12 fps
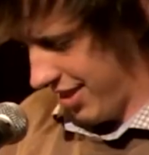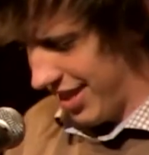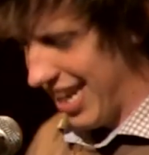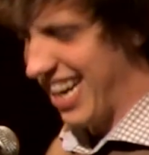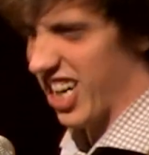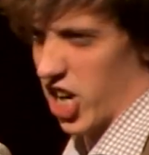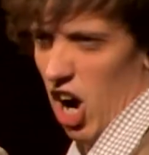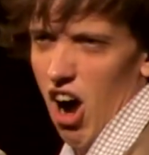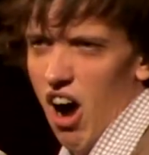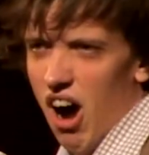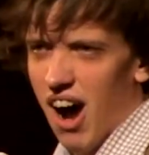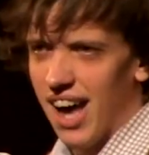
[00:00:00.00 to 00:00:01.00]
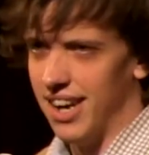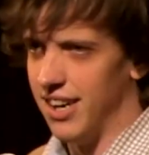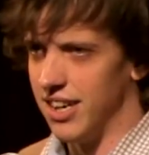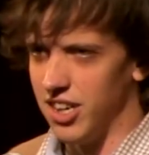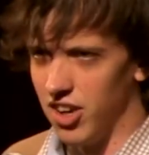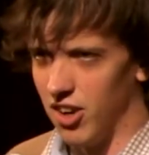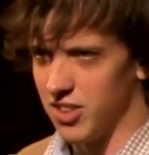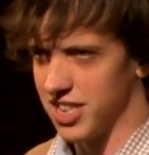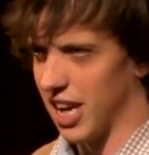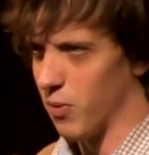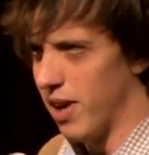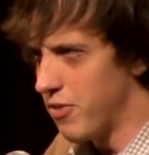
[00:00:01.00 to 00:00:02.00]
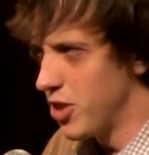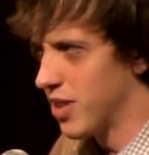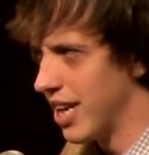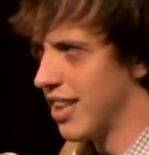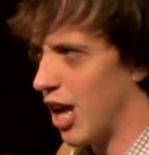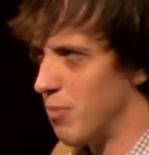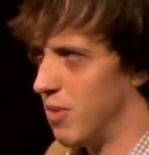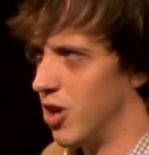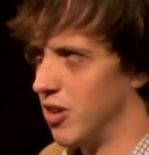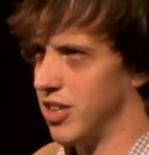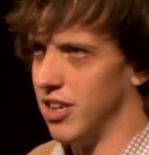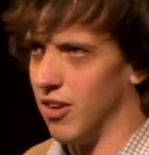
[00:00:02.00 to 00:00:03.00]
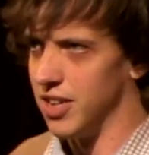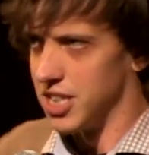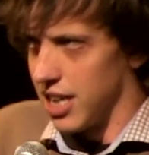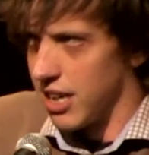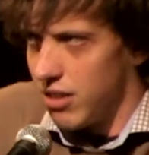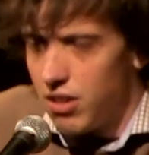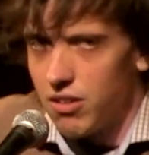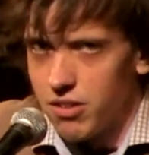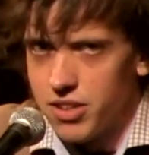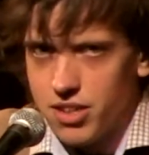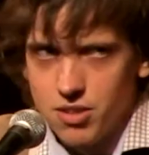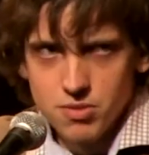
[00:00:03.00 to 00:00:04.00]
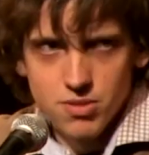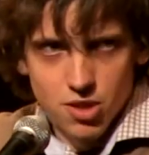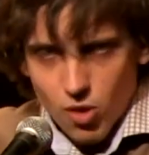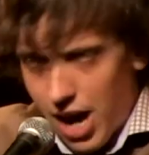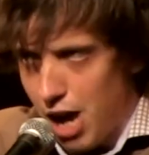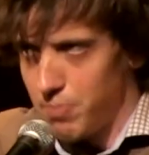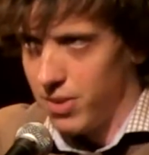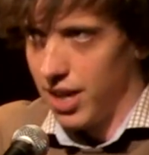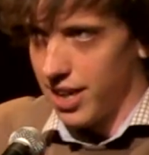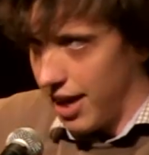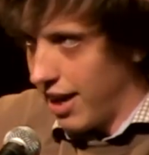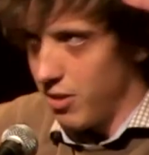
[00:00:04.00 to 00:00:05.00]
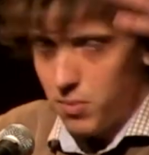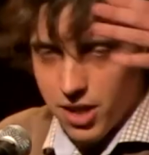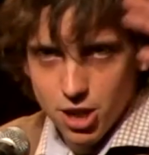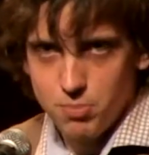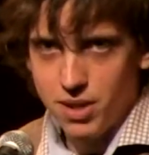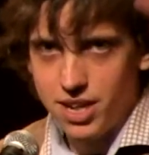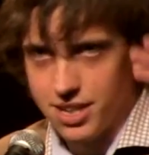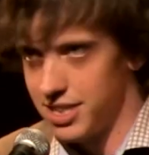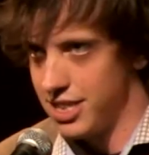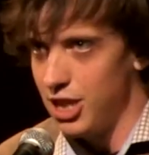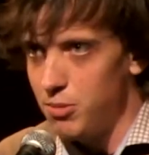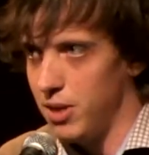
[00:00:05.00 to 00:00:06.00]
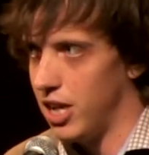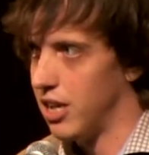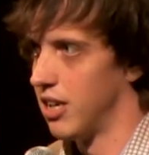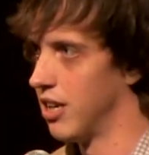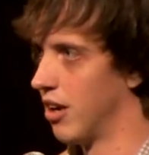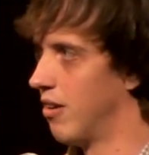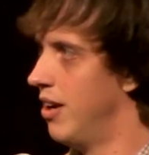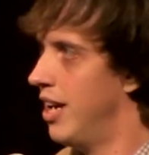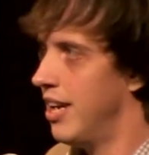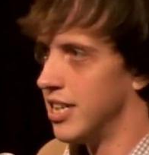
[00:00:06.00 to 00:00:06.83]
getting caught, and, you know, it's like, whenever you get in that mode, you know, it's like, oh, you know, crap, like, I don't want anybody to see me, you know,